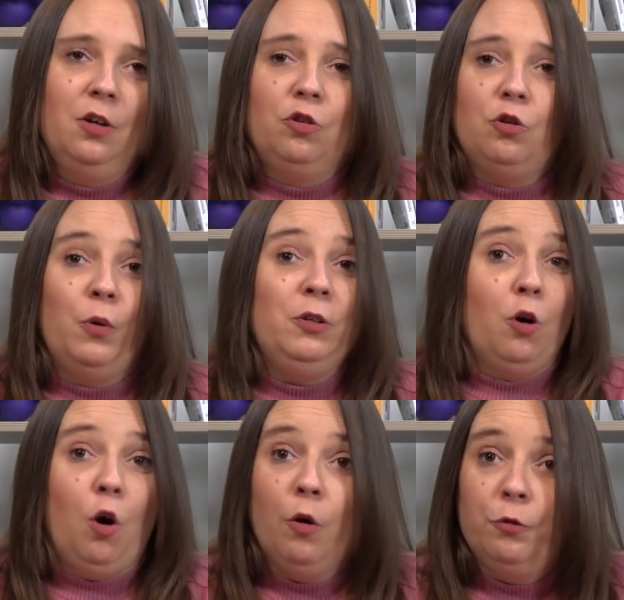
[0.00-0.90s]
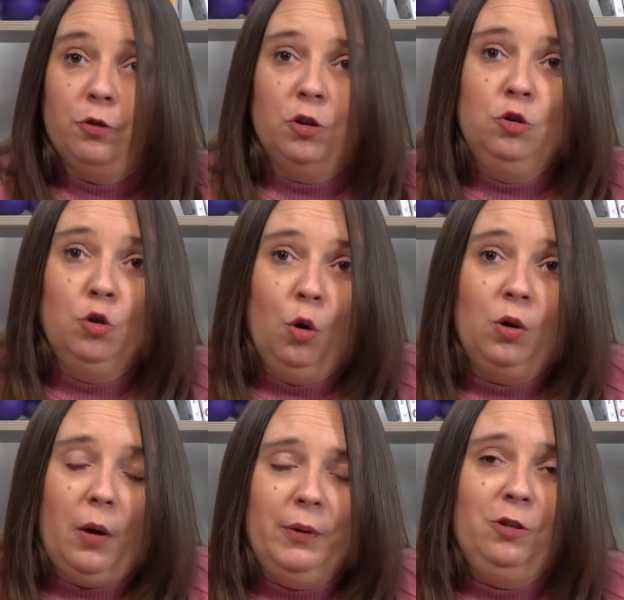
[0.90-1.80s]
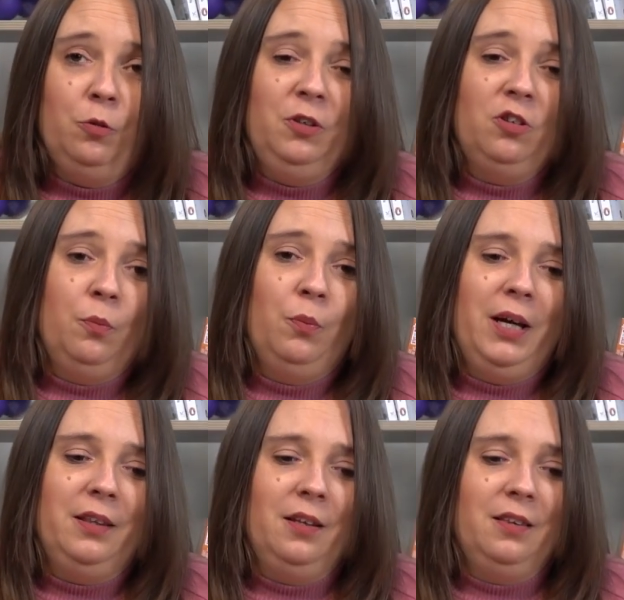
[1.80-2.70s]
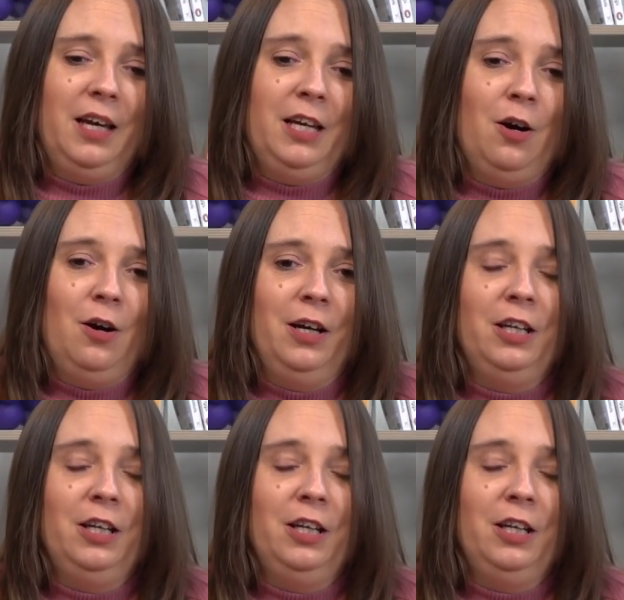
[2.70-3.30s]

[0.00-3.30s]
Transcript: School is often not going to be somewhere that they are